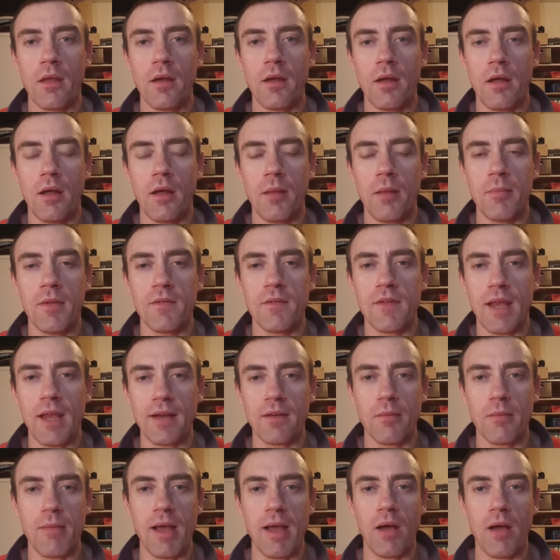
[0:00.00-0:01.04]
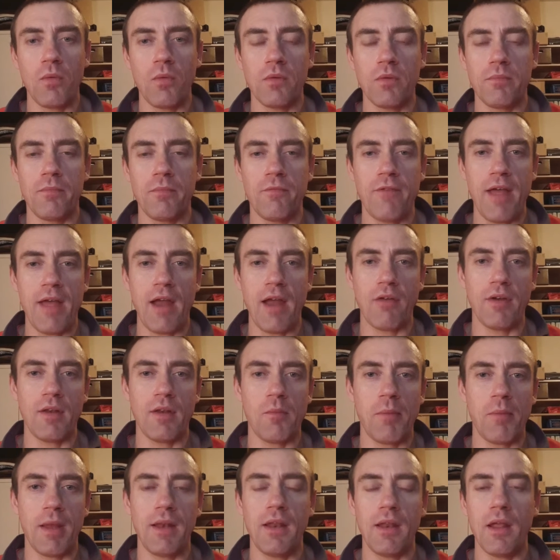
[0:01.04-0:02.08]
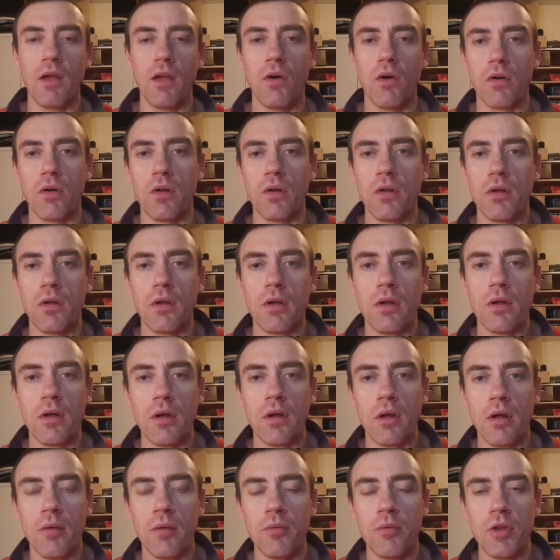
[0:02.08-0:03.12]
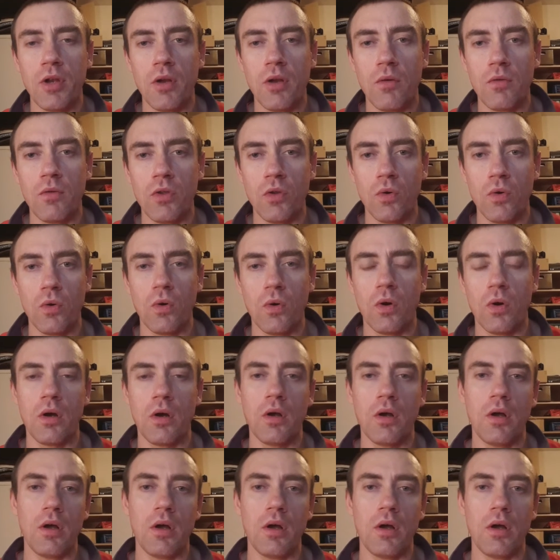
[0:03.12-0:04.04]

The exact amount will vary depending on your